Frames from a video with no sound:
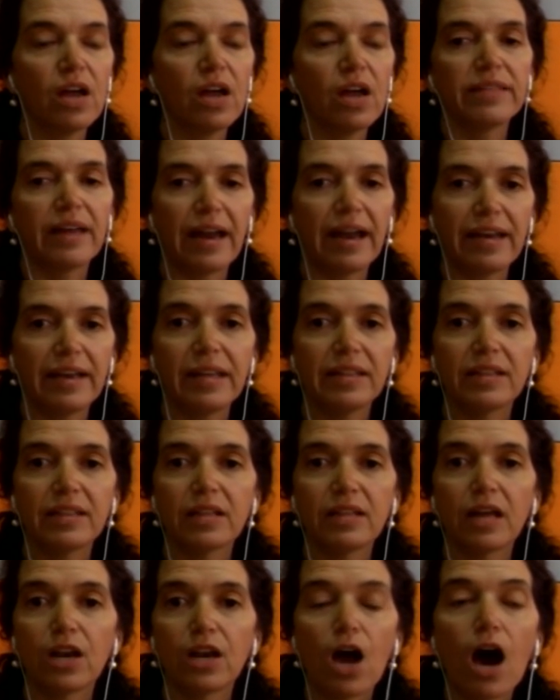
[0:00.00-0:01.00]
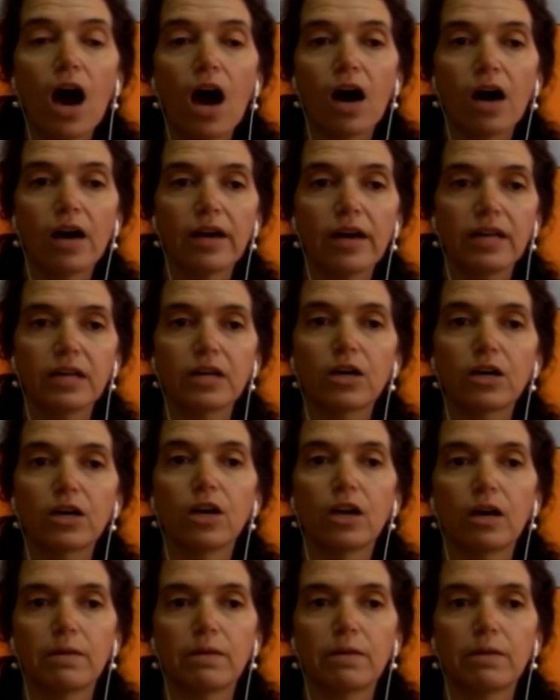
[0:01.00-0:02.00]
that in the law in
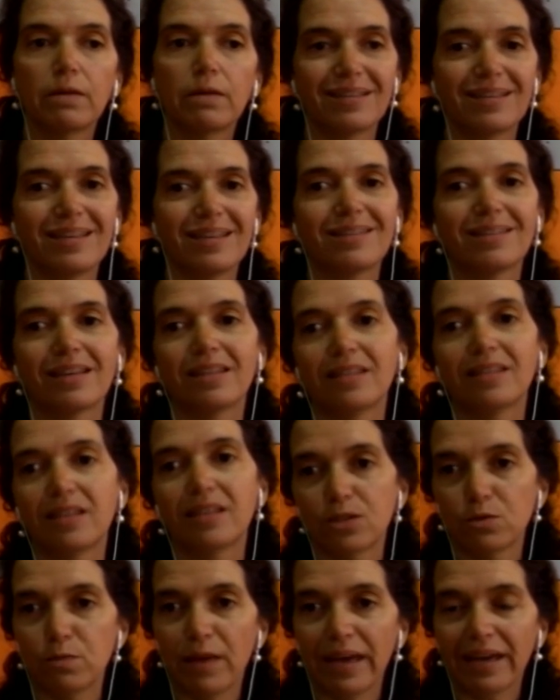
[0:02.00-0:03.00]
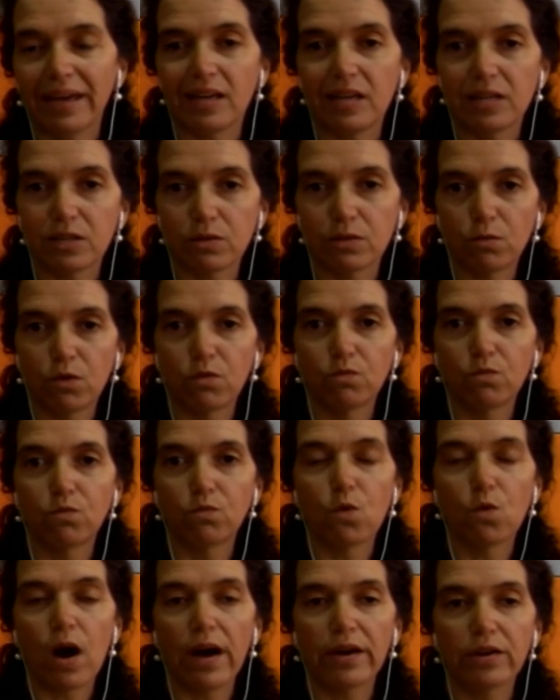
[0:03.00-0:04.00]
Colombia existed this mechanism of
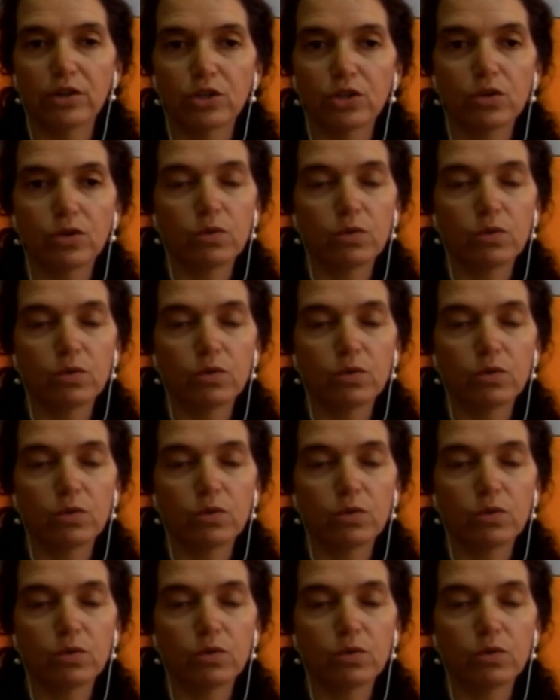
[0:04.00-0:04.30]
water,